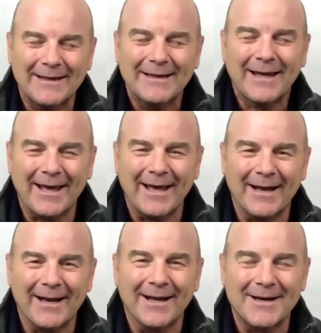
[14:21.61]

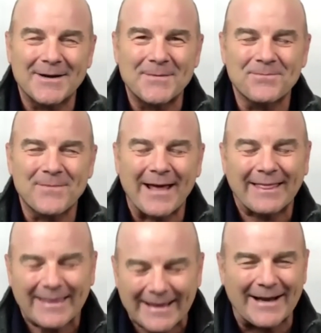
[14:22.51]
And I
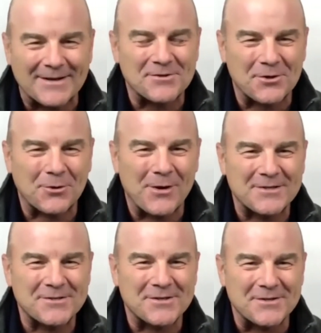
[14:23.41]
think that answered your
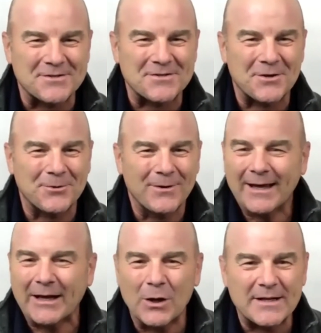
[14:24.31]
question. So,
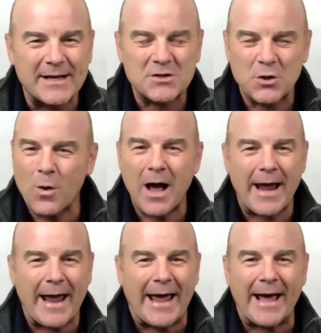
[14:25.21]
it's who I
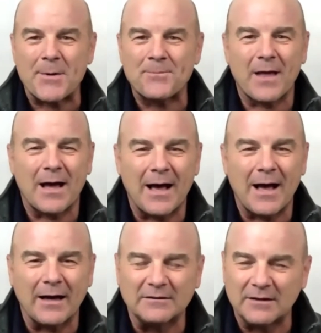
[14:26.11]
am. I
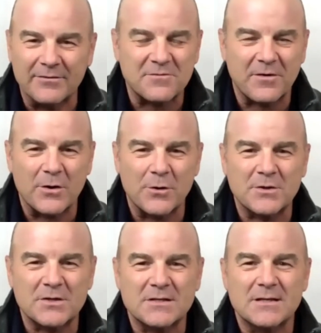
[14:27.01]
love these
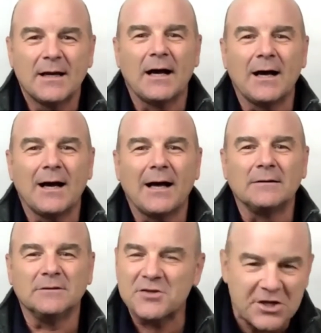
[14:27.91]
folks. I
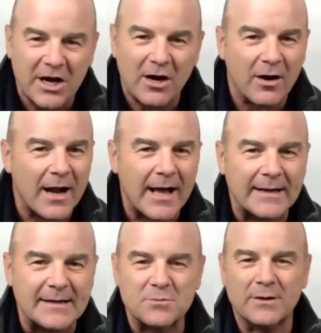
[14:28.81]
love sharing
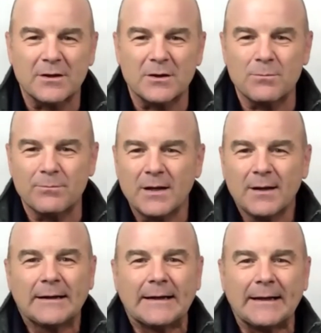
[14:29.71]
ideas with them
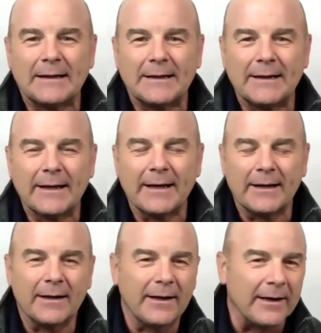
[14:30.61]
in
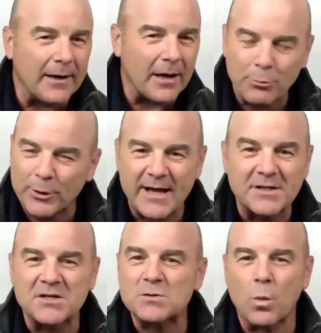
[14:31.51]
an
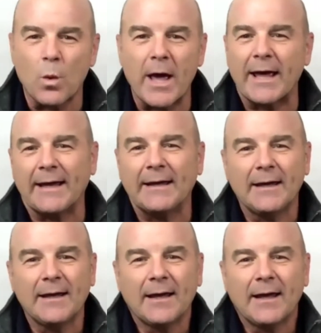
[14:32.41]
unpretentious way
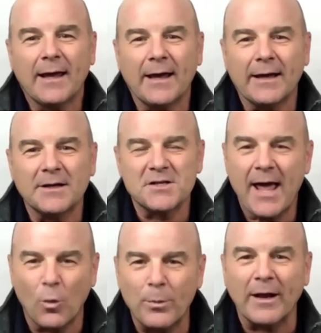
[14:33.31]
and just
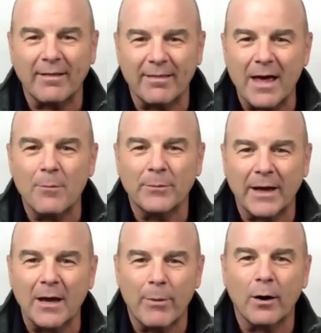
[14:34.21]
helping them get
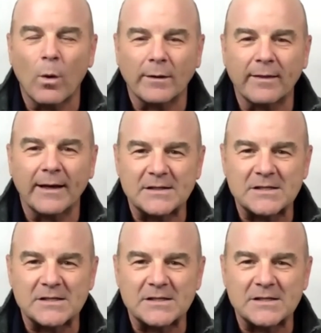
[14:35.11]
better at what they do.